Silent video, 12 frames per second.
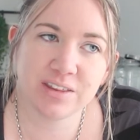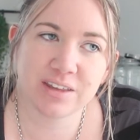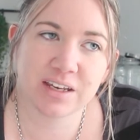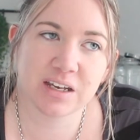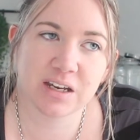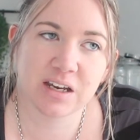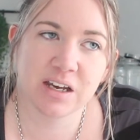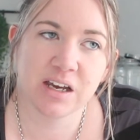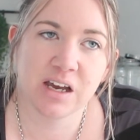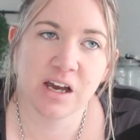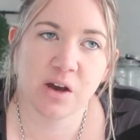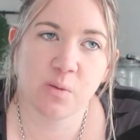think
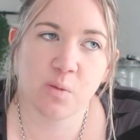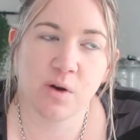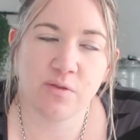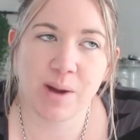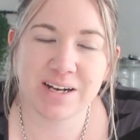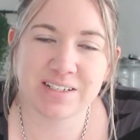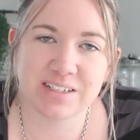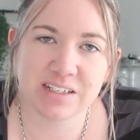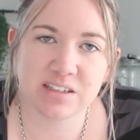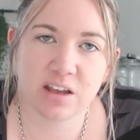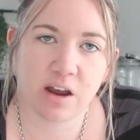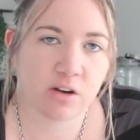with my
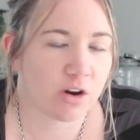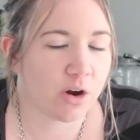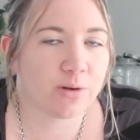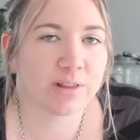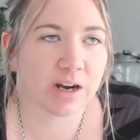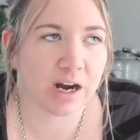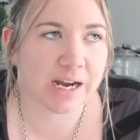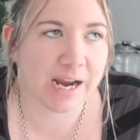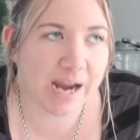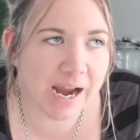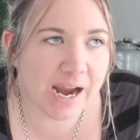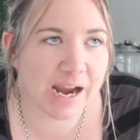discount code that I
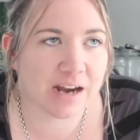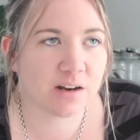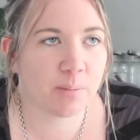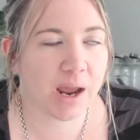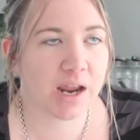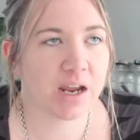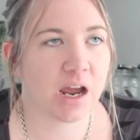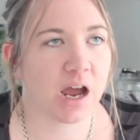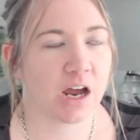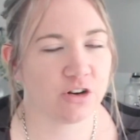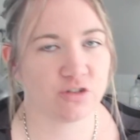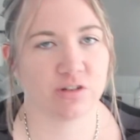had, paying
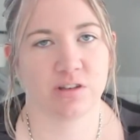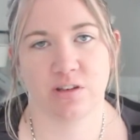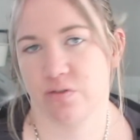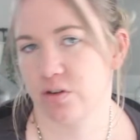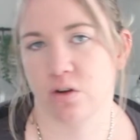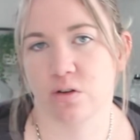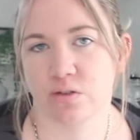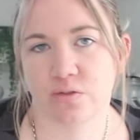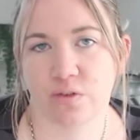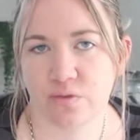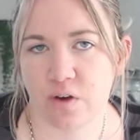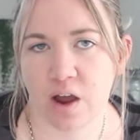$107
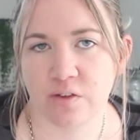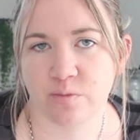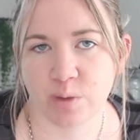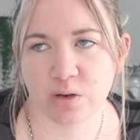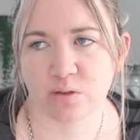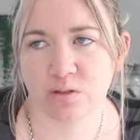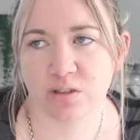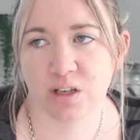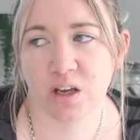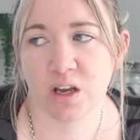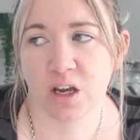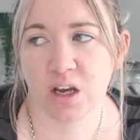for 5 meals
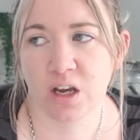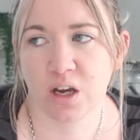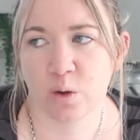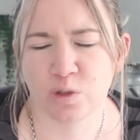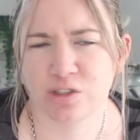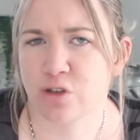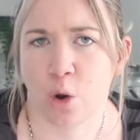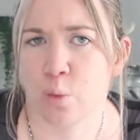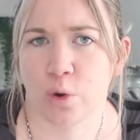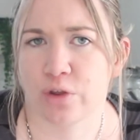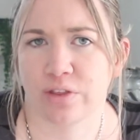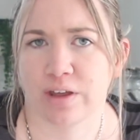was
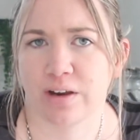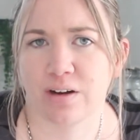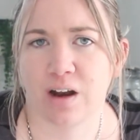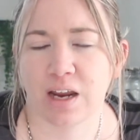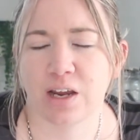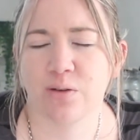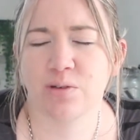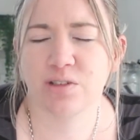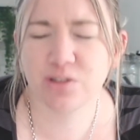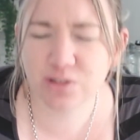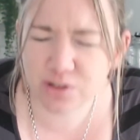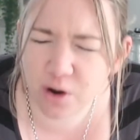so worth it. Like, it
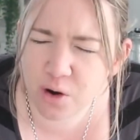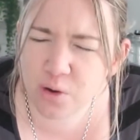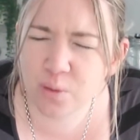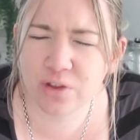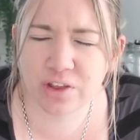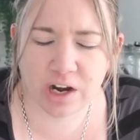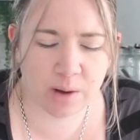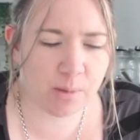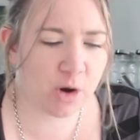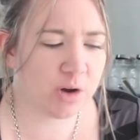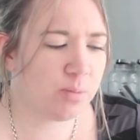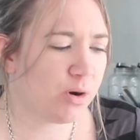was so worth it. I'm
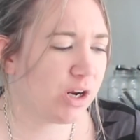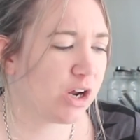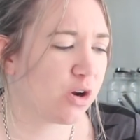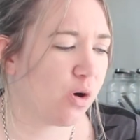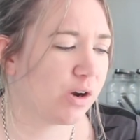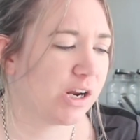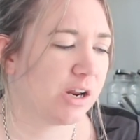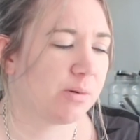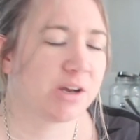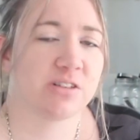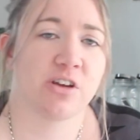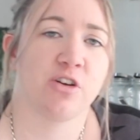only putting a con here
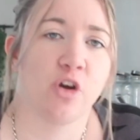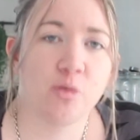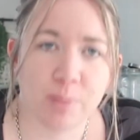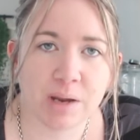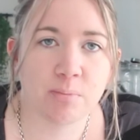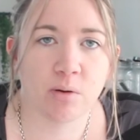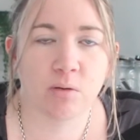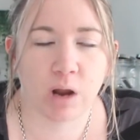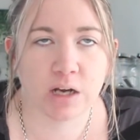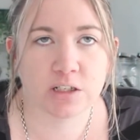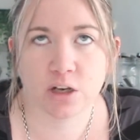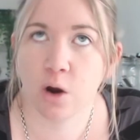because I know people
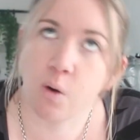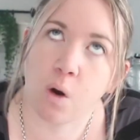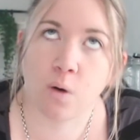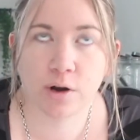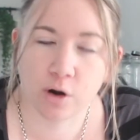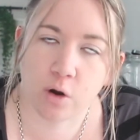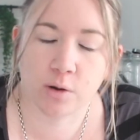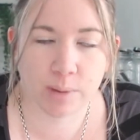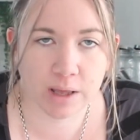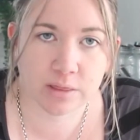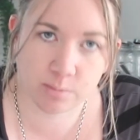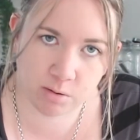like to go on and on
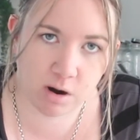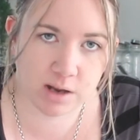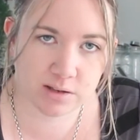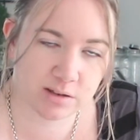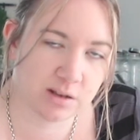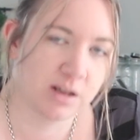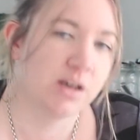about the price.